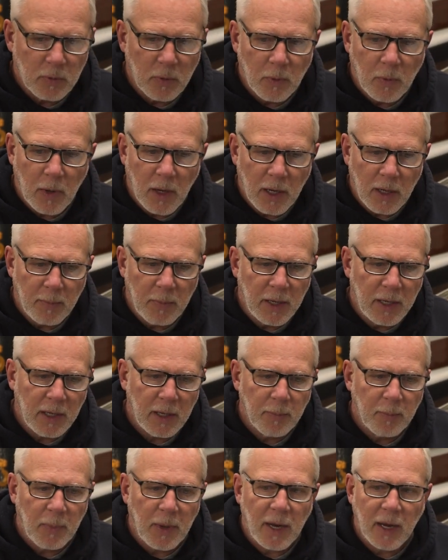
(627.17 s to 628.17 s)
We want to make
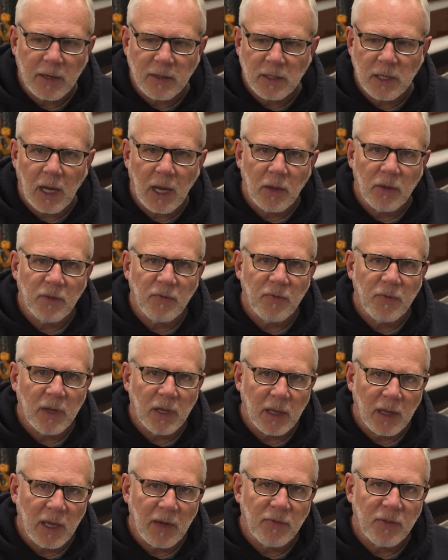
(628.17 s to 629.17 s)
it back to how
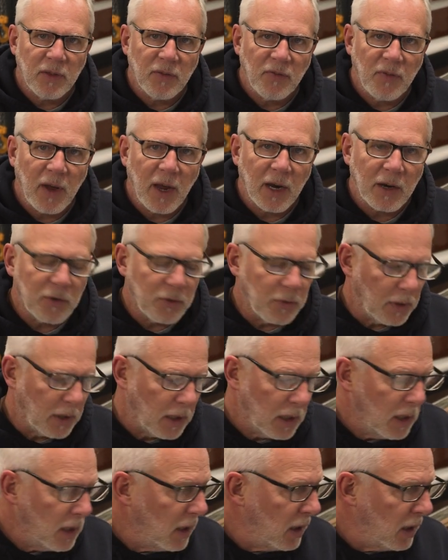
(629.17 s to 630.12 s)
it left the factory.